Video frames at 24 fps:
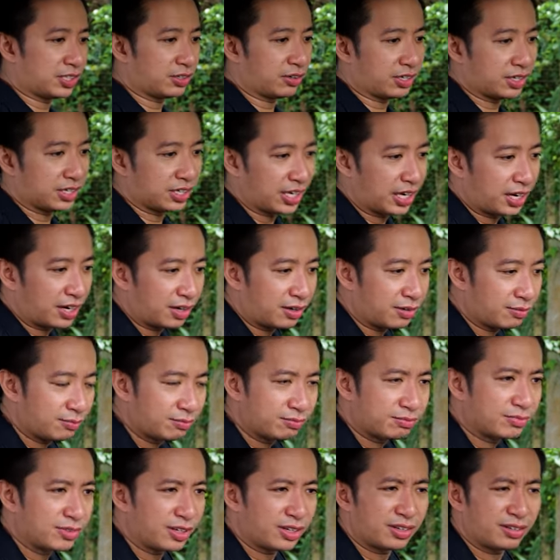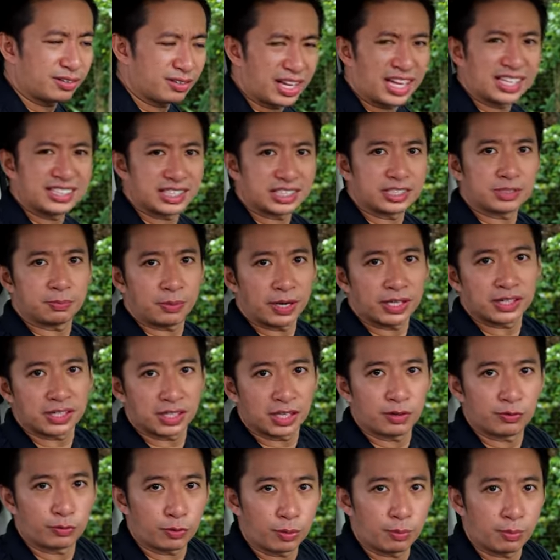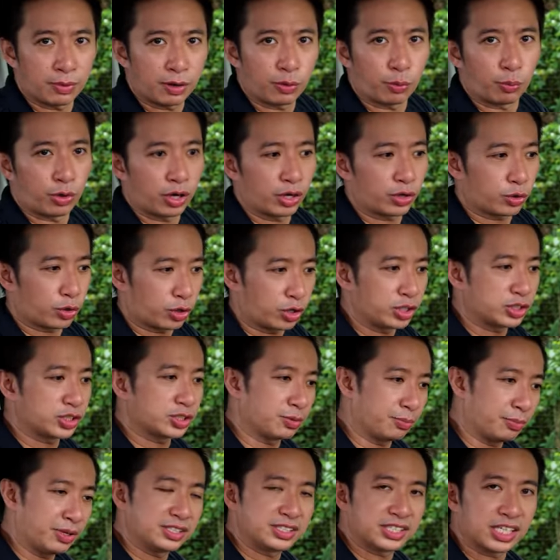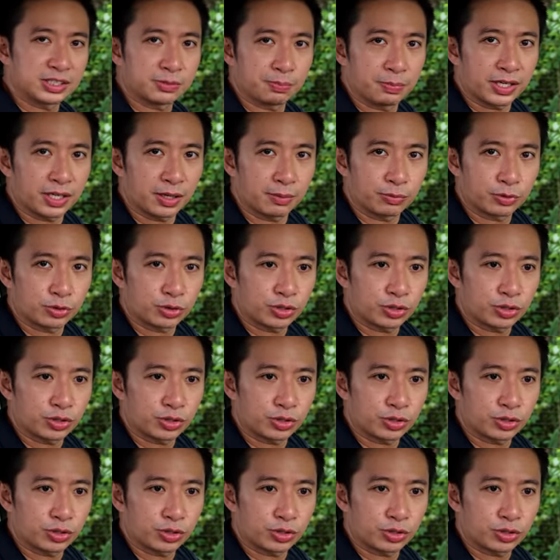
here and there, you know, as expected from a workhorse midsize pickup